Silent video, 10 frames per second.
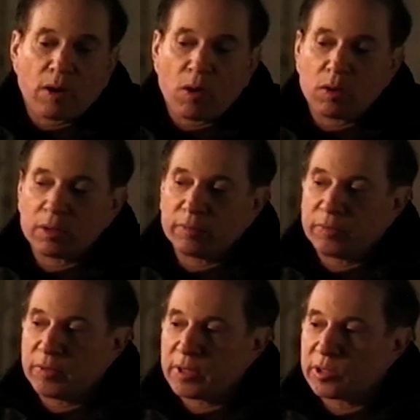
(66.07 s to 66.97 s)
All
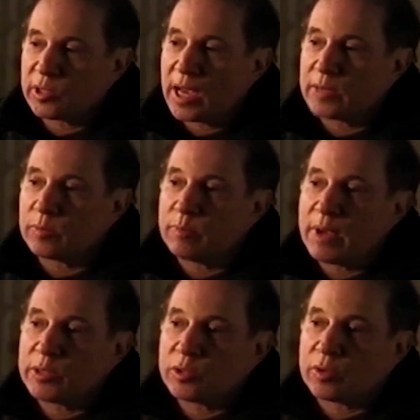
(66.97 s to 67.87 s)
of this as a
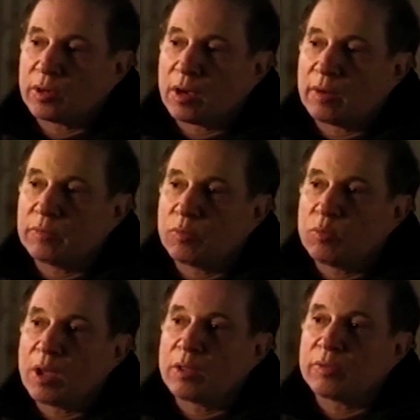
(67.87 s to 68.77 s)
measure of the
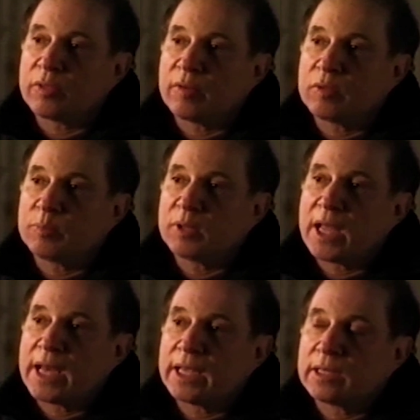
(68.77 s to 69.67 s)
wealth of the
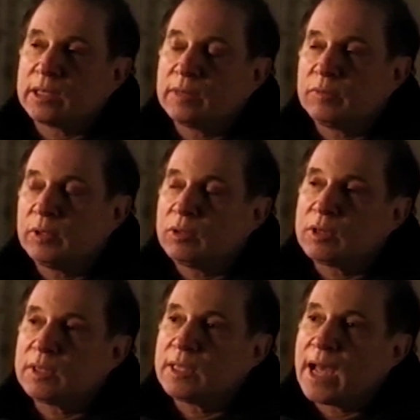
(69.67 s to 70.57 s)
planet. If we
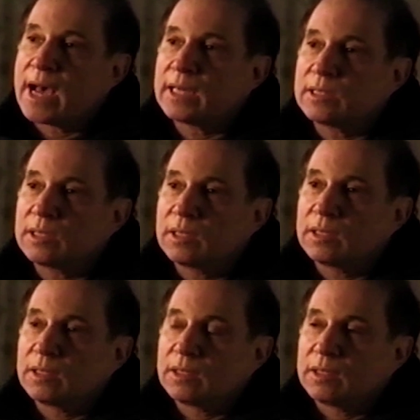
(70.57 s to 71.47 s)
look at that,
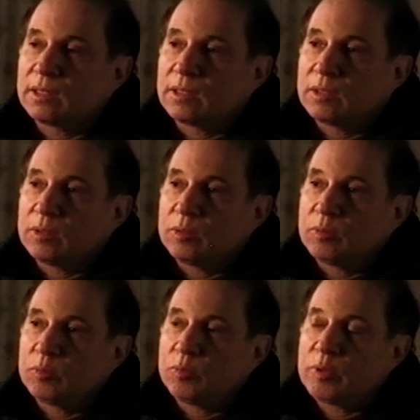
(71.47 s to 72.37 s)

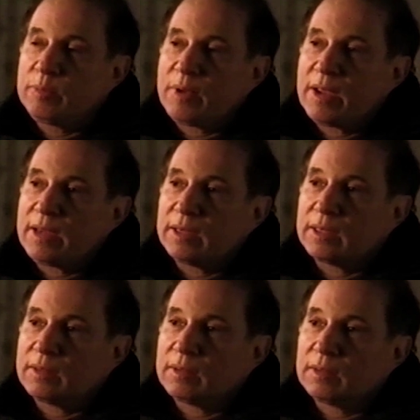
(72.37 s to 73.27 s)
we
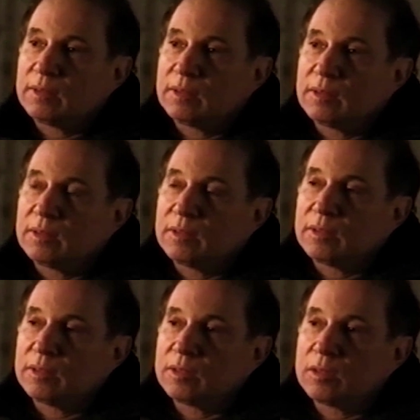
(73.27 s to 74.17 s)
may
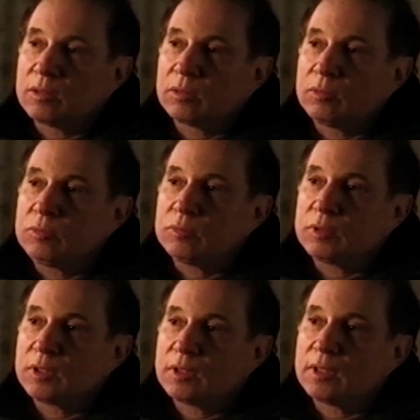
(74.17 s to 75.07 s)

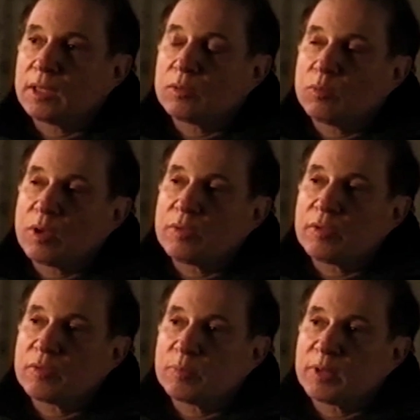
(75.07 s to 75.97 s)
conclude that the
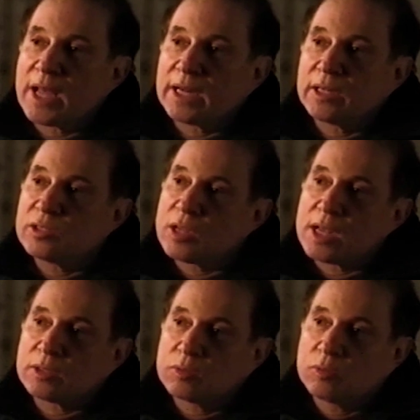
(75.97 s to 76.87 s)
wealth of the planet is
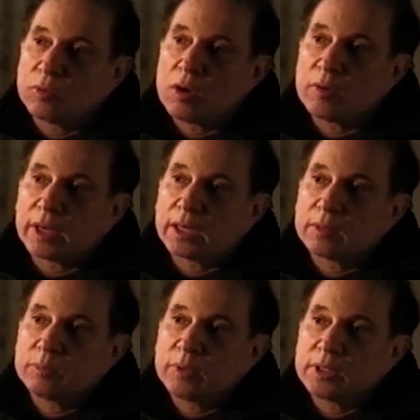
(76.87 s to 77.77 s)
not growing,
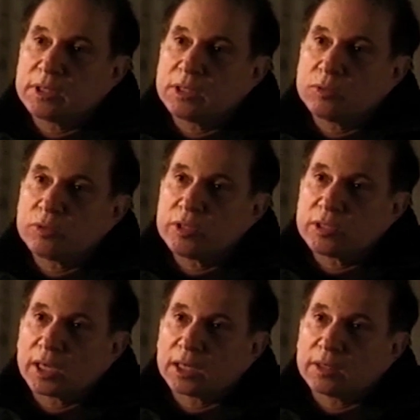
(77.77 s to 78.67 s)
but
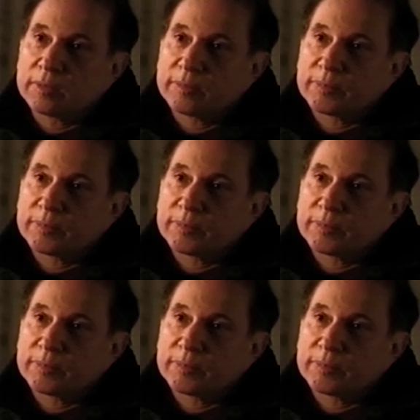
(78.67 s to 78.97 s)
decreasing.